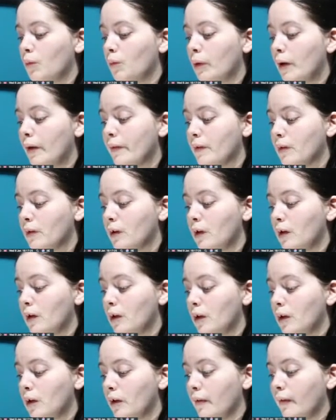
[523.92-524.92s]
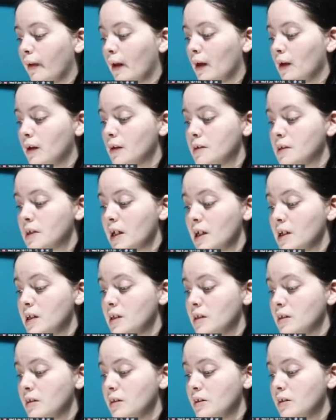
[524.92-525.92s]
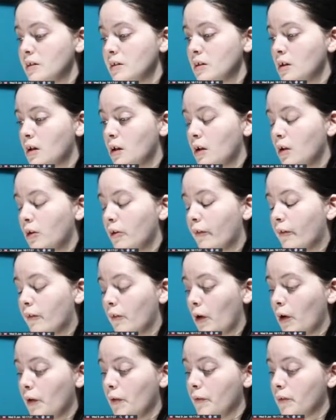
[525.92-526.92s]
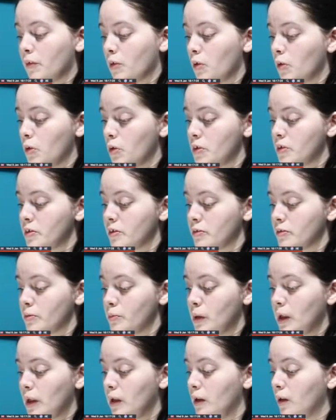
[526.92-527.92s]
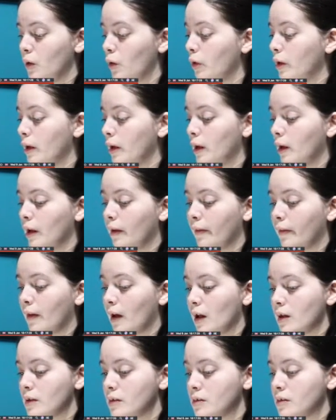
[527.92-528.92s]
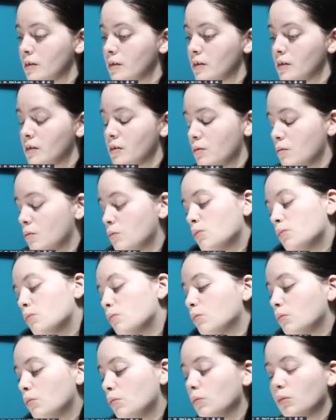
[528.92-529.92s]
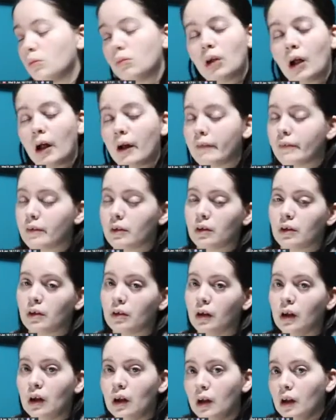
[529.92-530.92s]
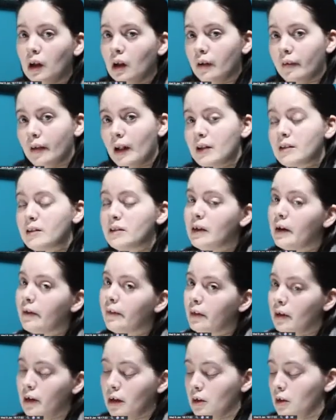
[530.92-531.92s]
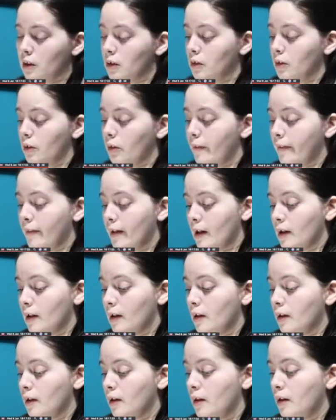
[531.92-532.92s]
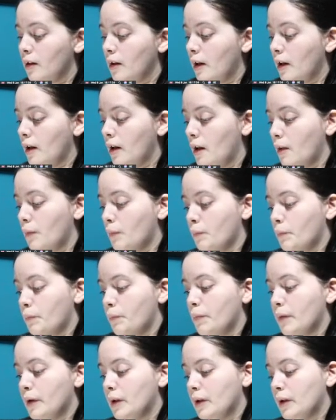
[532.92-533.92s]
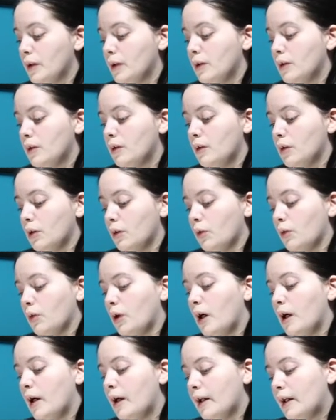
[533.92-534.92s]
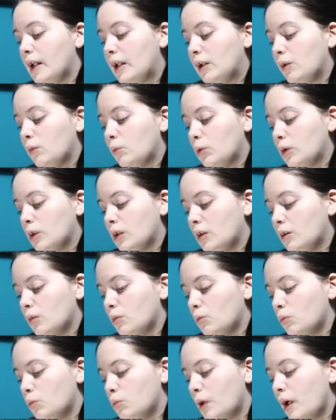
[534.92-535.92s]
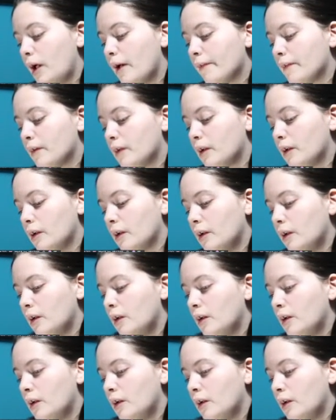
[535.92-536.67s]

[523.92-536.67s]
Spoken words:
Whether that changes throughout the course of me knowing, that's neither here nor there. But no, I would rather